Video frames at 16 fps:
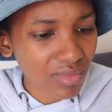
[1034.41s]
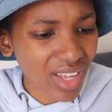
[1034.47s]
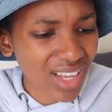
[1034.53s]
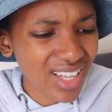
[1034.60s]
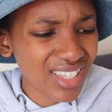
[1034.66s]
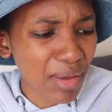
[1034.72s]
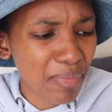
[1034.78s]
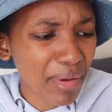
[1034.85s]

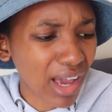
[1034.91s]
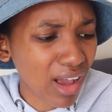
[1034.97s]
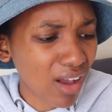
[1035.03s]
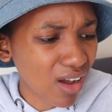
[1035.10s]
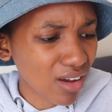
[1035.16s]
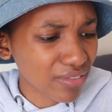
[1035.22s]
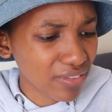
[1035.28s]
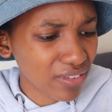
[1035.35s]
It's a pack
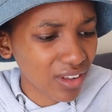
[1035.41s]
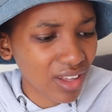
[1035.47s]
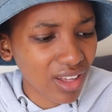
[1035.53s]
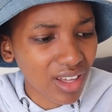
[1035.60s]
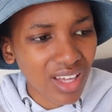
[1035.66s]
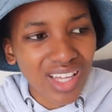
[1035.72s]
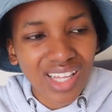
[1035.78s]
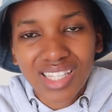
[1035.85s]
of
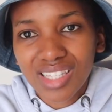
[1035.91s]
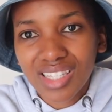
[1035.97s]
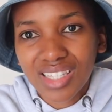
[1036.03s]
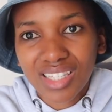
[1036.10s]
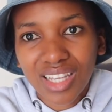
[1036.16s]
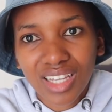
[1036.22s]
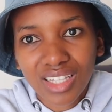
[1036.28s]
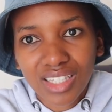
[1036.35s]

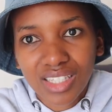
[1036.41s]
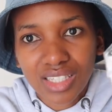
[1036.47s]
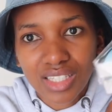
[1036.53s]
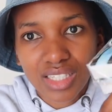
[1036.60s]
6.